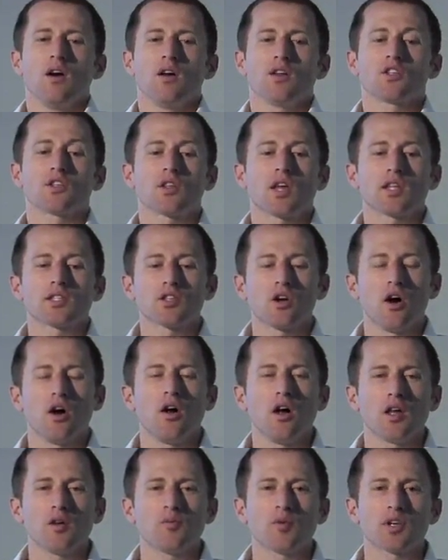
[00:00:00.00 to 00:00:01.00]
So that's
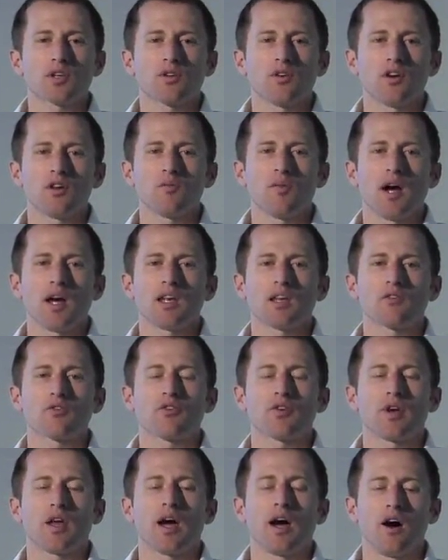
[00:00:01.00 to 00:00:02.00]
all on Bitcoin mining
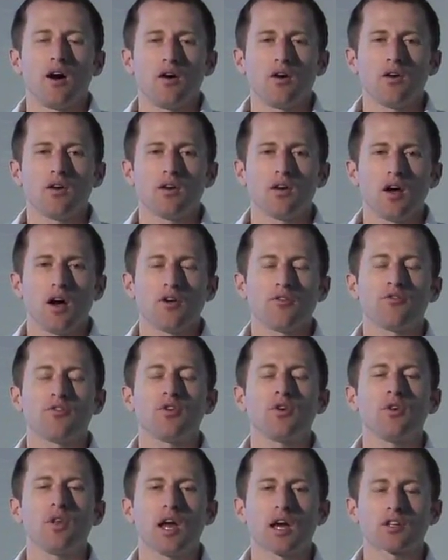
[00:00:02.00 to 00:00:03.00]
for now. A
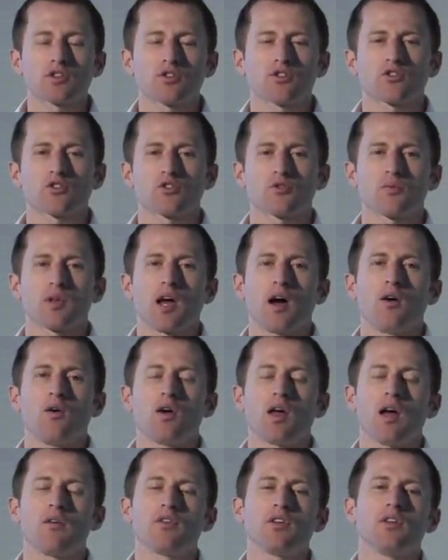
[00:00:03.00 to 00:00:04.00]
few lectures from now,
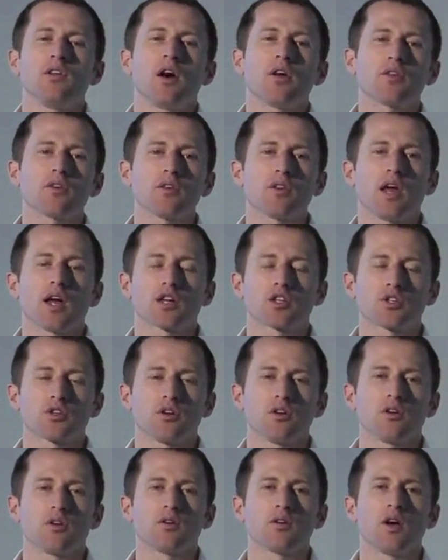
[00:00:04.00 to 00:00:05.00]
we'll have another
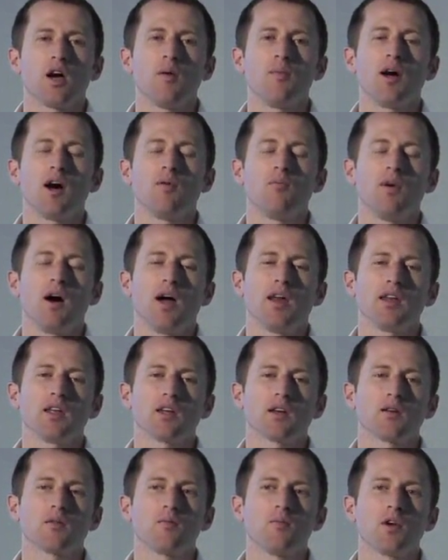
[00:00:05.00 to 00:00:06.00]
lecture about
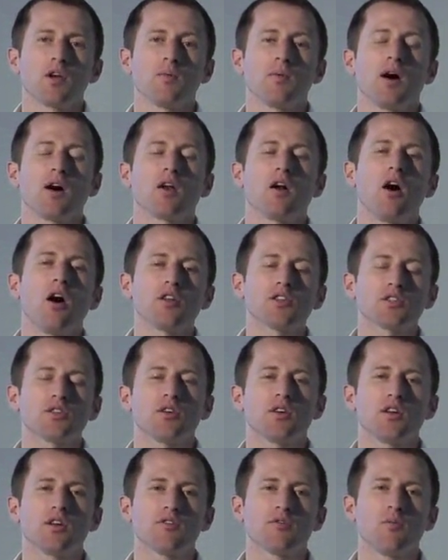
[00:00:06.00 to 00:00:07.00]
mining, but about
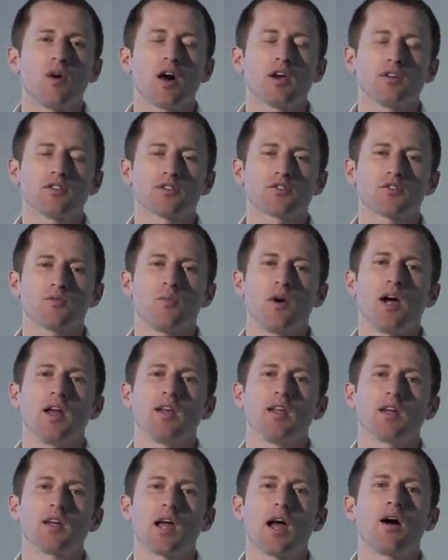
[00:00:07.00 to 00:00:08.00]
alternative models for mining.